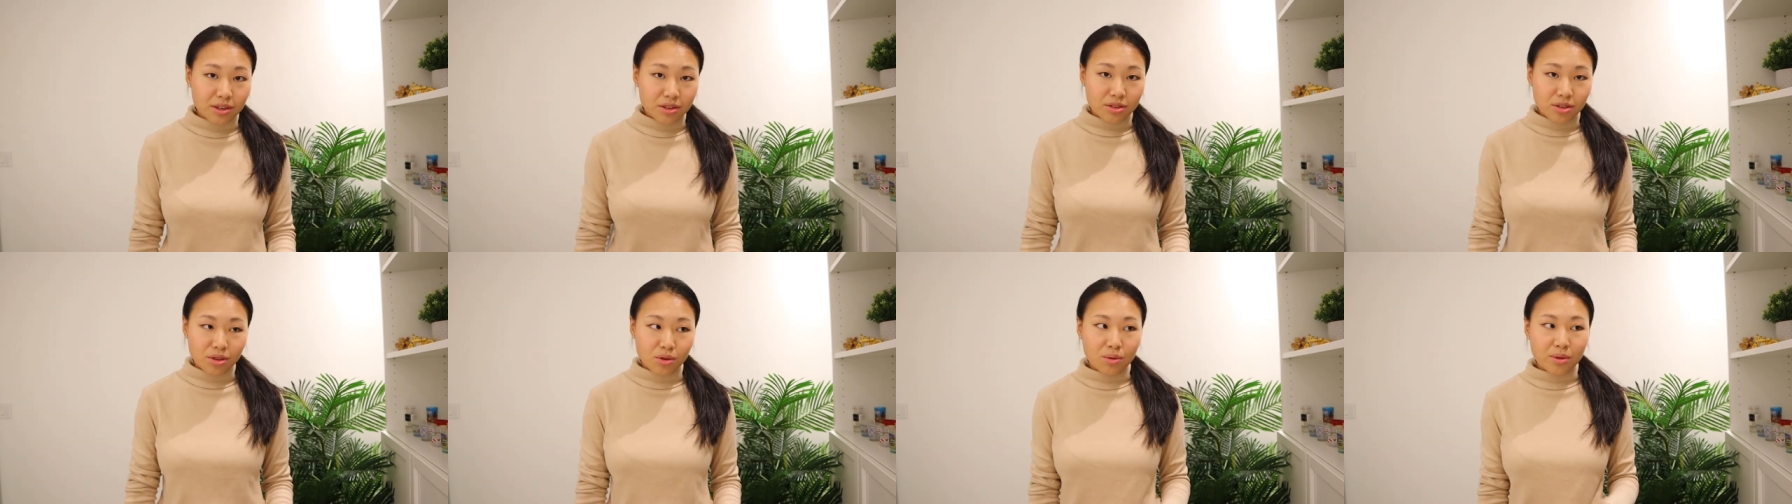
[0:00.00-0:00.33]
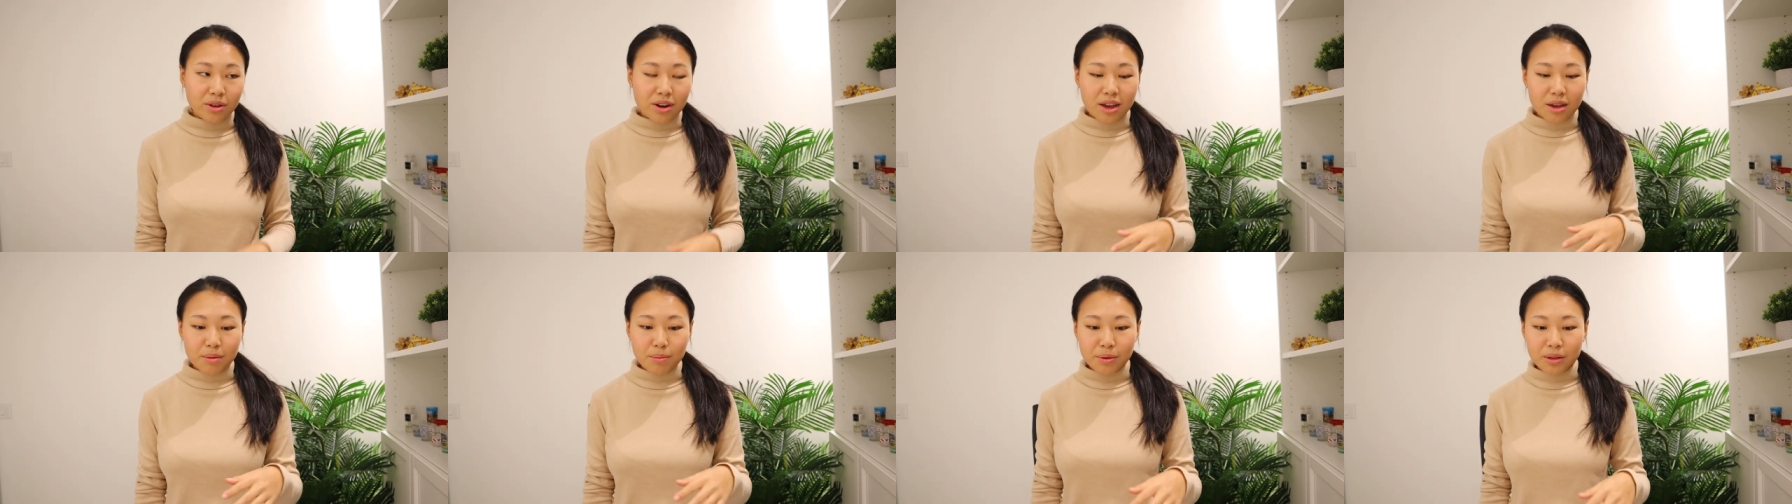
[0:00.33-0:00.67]
so
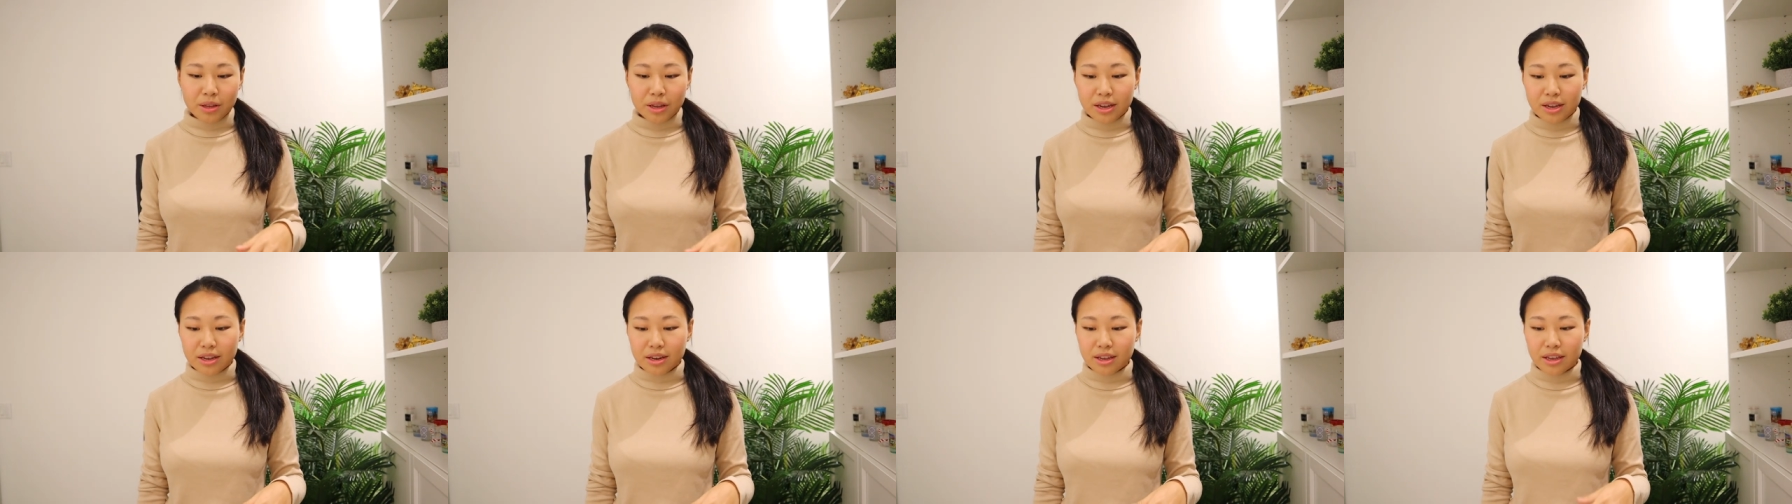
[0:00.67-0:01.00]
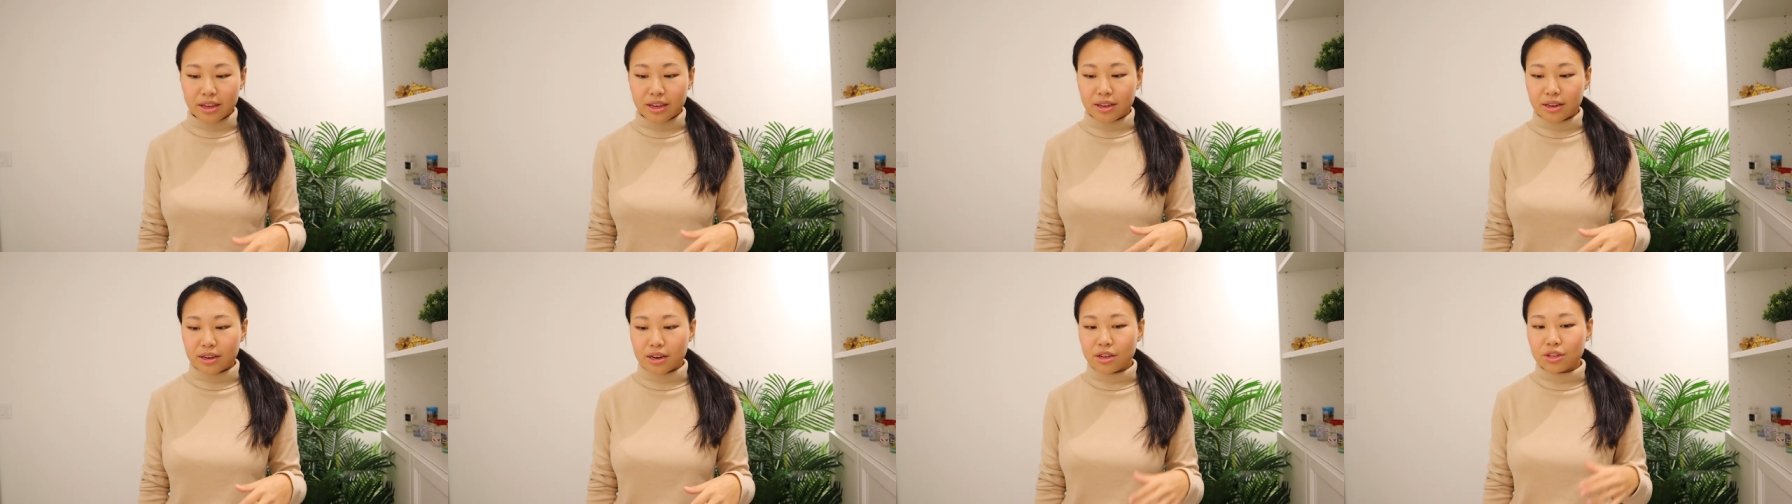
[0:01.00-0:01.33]
when I played
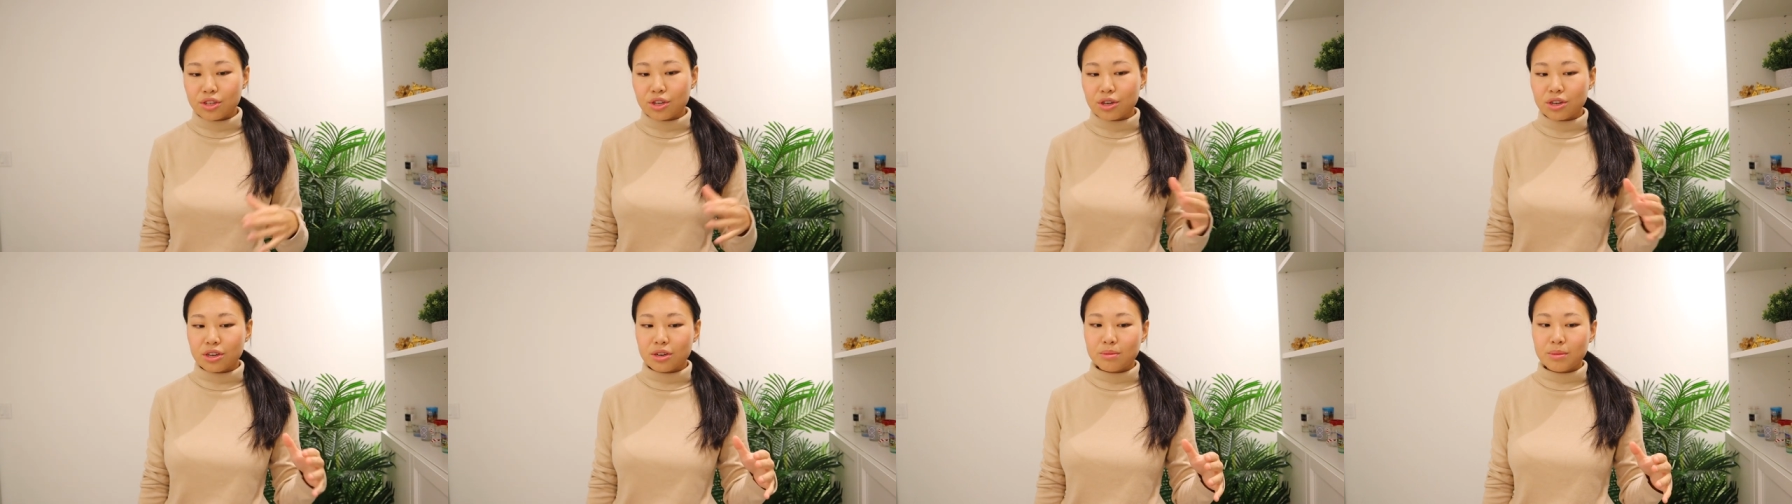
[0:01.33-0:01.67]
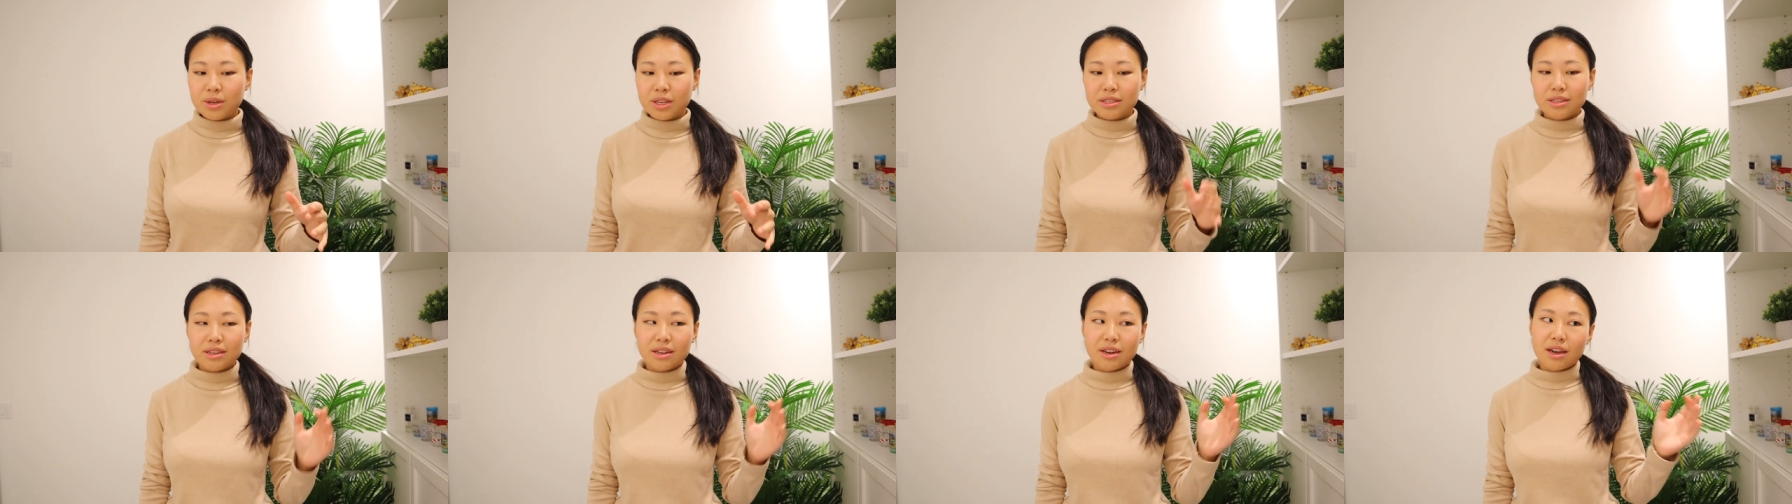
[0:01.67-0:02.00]
in
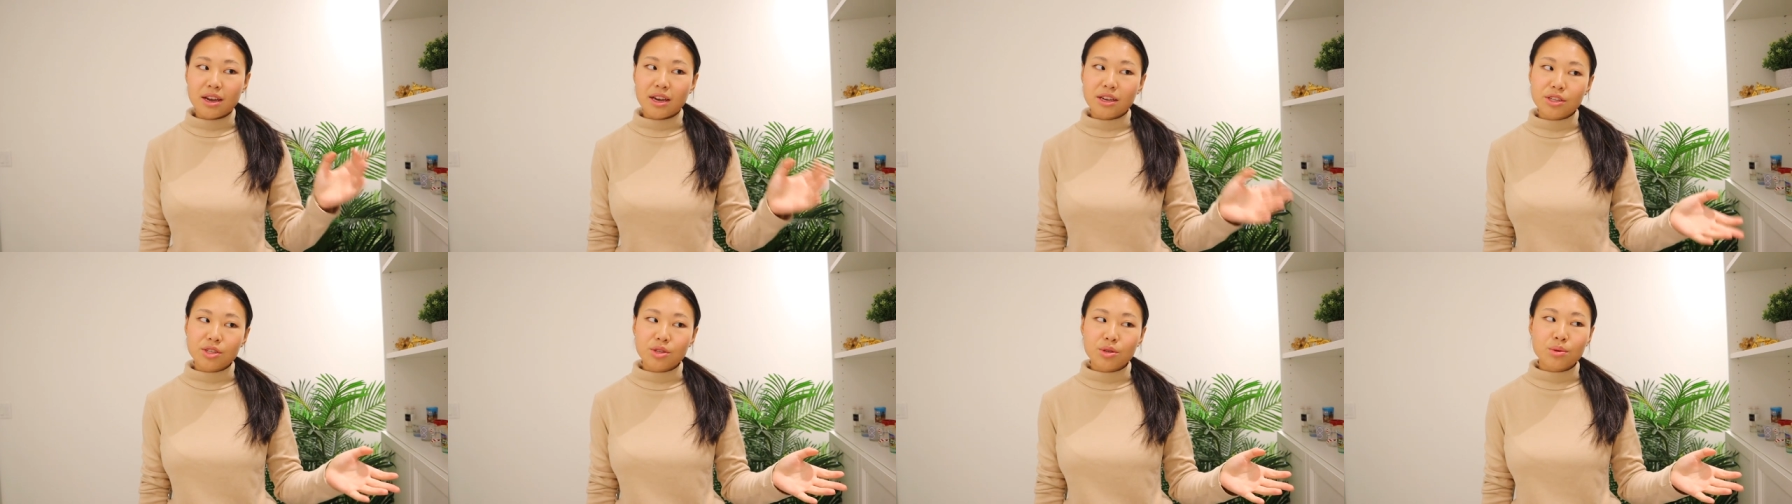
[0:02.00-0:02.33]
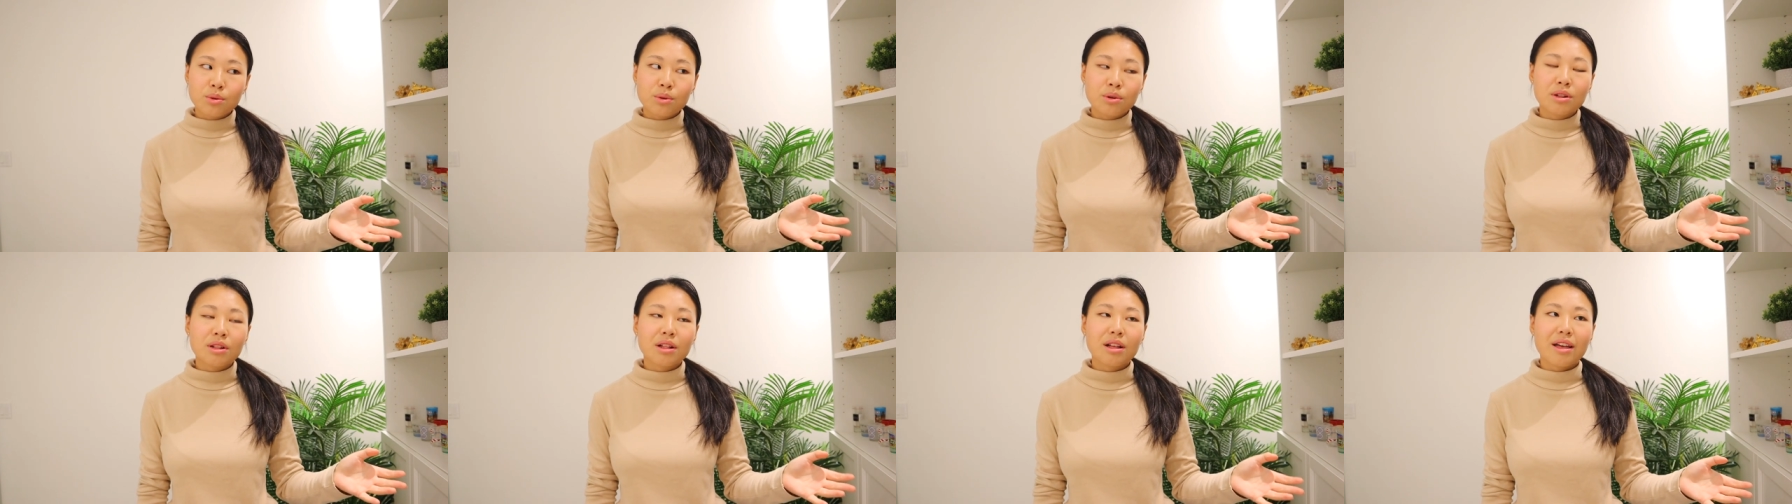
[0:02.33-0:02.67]
tournaments in high
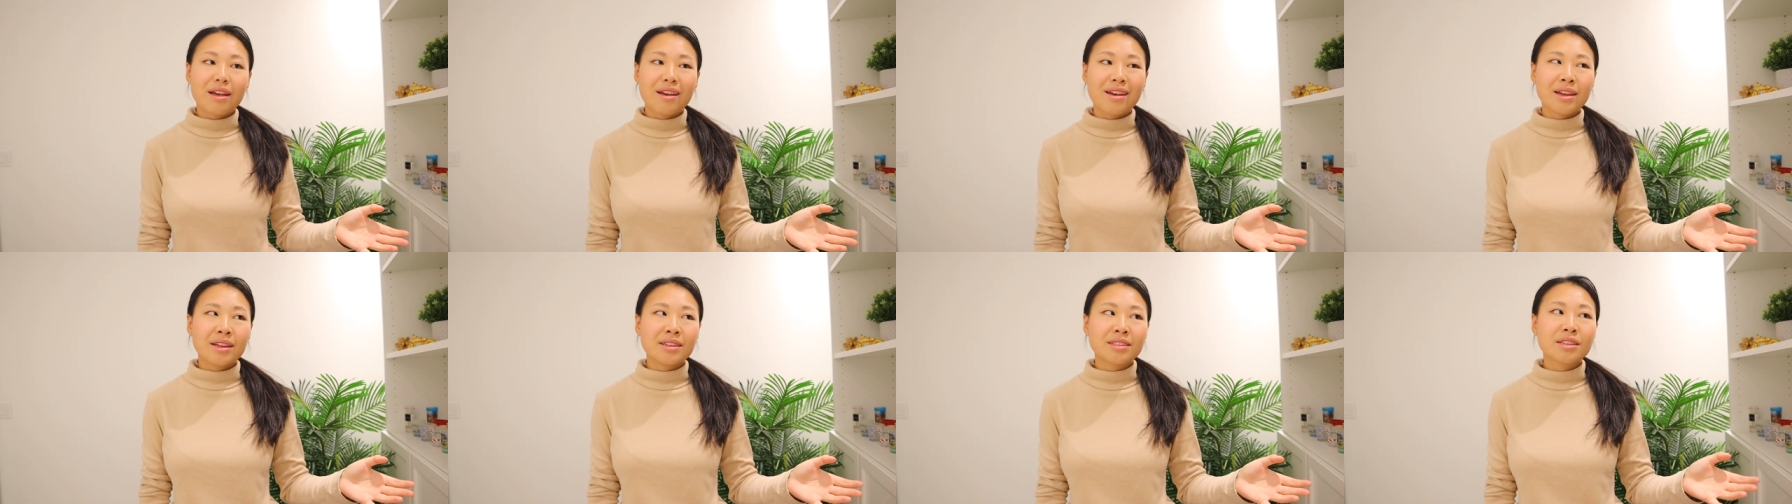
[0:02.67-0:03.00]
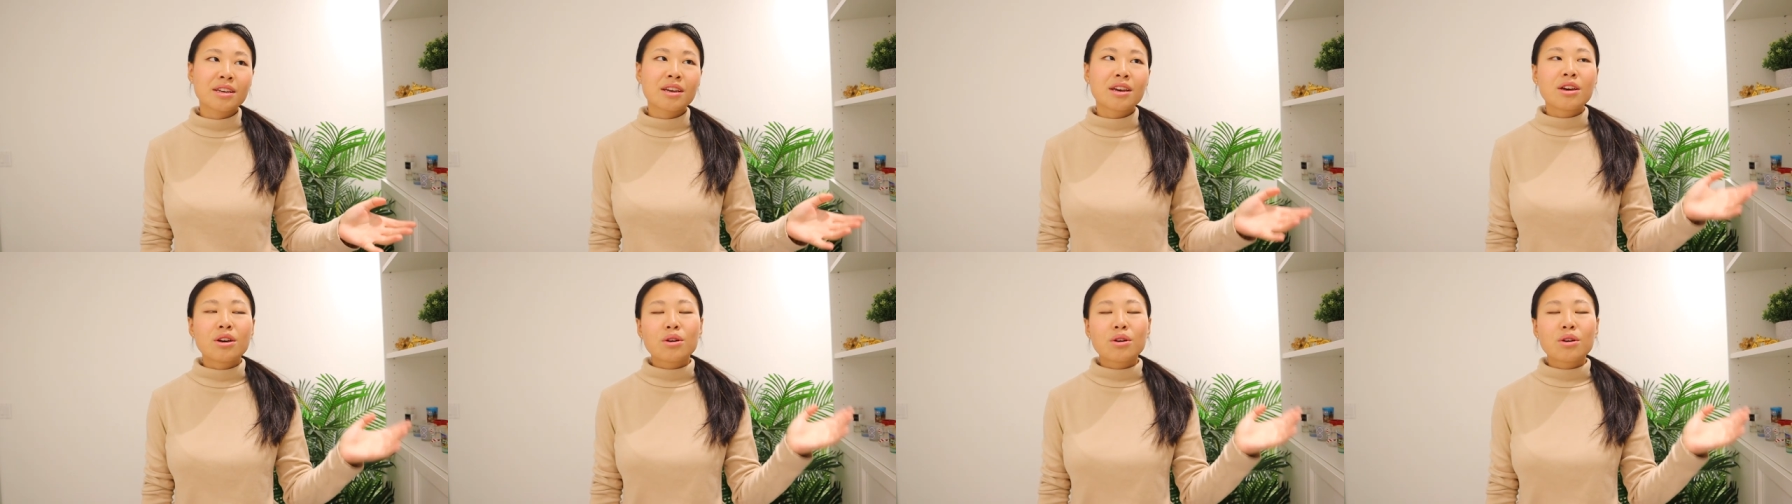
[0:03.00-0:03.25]
school and